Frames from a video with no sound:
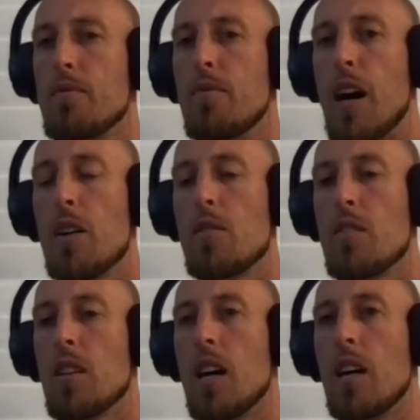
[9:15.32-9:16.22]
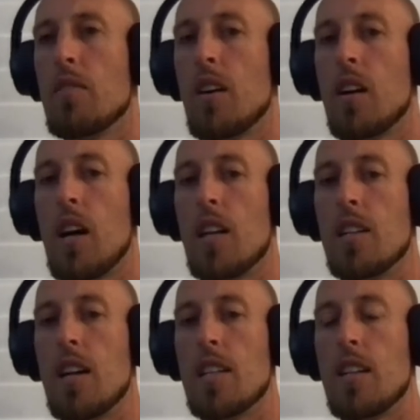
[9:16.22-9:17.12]
values in life that
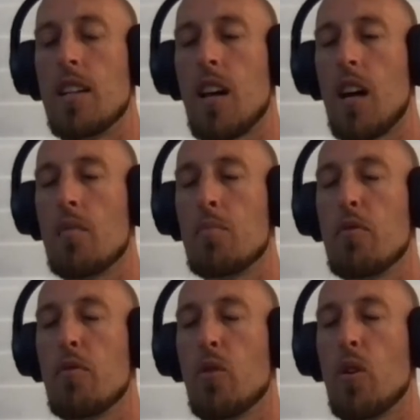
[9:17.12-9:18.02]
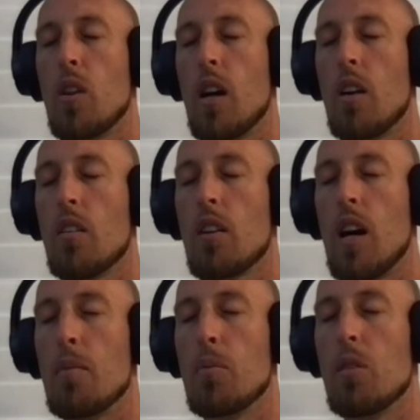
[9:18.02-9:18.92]
I didn't have before that
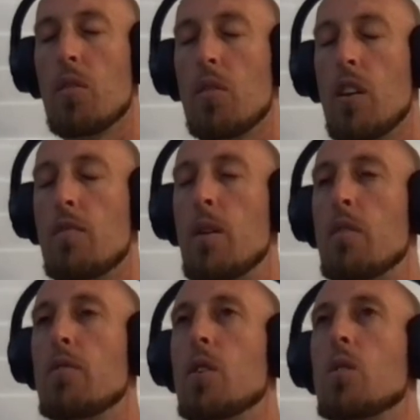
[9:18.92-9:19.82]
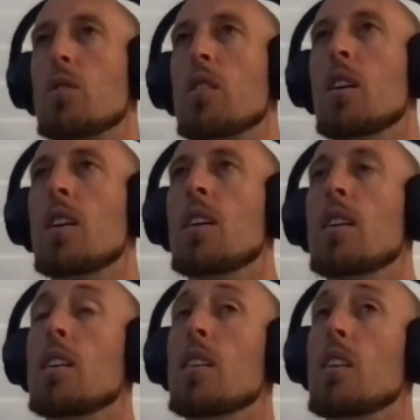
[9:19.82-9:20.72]
I believe are very beneficial.
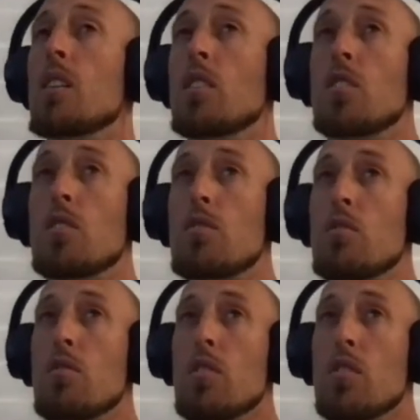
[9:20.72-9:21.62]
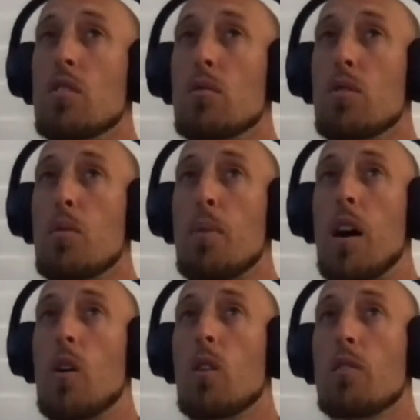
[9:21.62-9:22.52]
And then just the
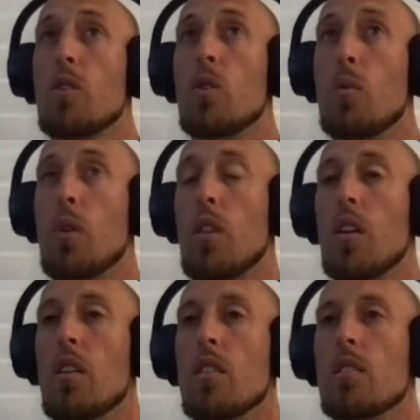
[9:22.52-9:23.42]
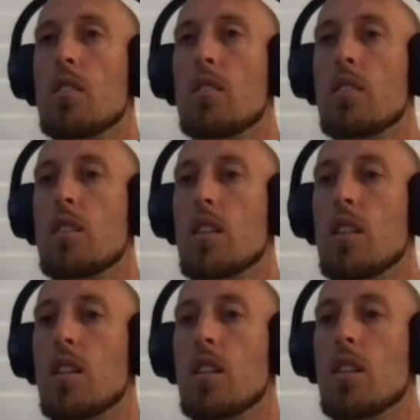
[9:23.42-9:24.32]
power of going within.
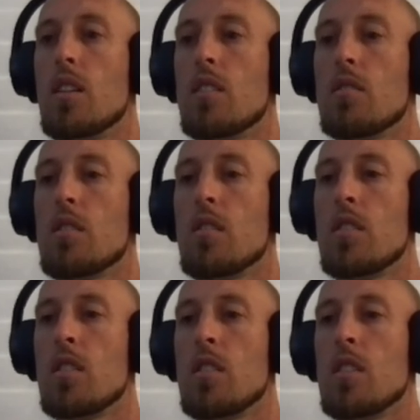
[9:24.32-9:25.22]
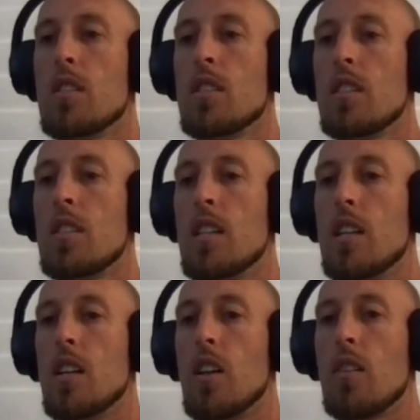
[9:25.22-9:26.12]
And
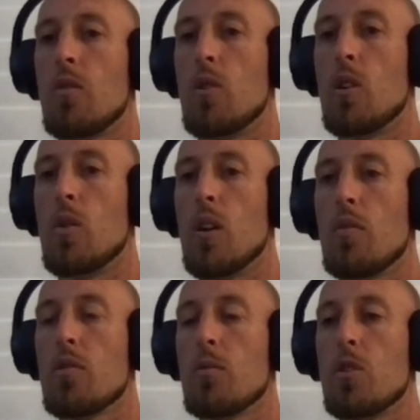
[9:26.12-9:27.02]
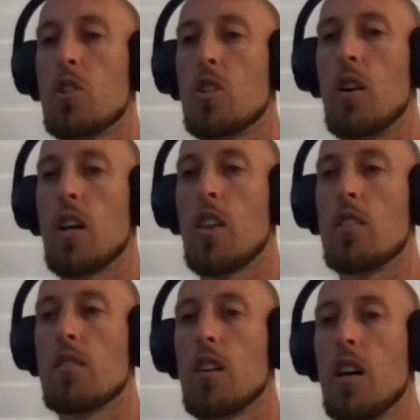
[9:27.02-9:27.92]
I think we have so much strength
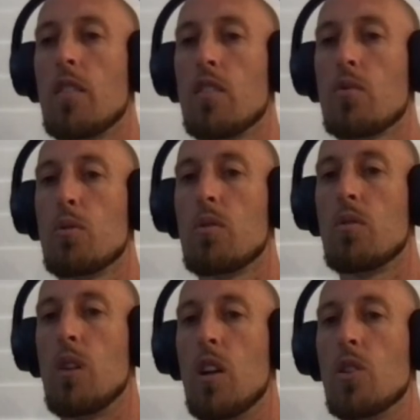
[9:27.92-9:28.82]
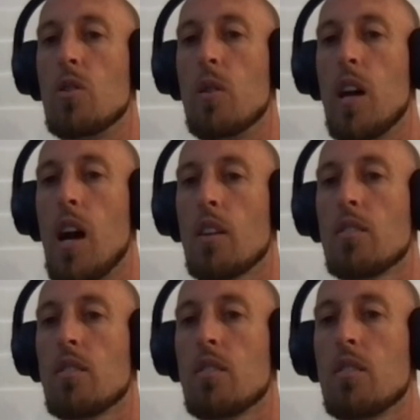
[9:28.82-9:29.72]
inside of us, but rarely do we
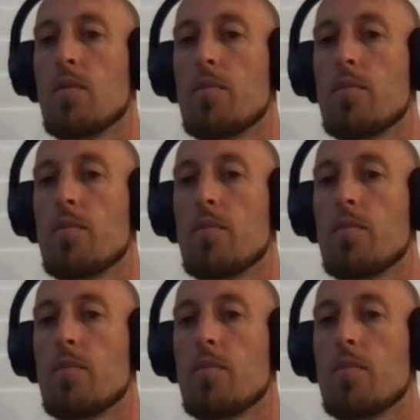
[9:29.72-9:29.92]
access it.